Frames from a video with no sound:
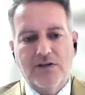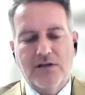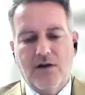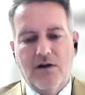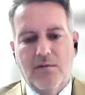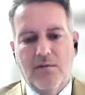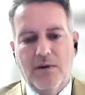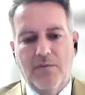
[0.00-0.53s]
I
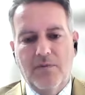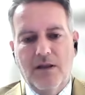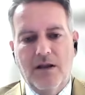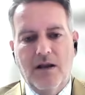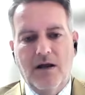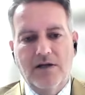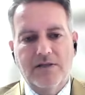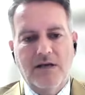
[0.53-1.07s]
can't remember the
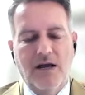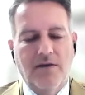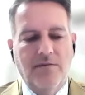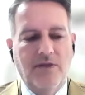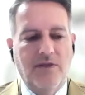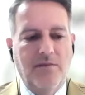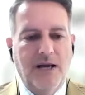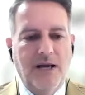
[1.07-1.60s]
last time
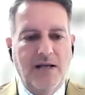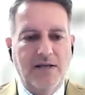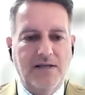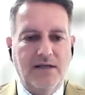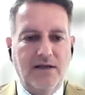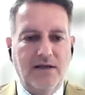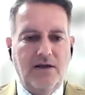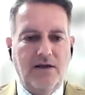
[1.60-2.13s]
that the
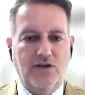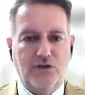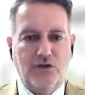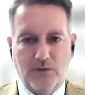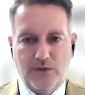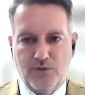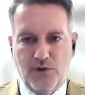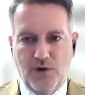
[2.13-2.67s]
Palestinian issue
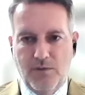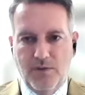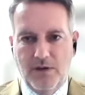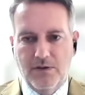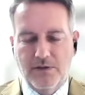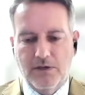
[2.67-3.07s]
was prominent.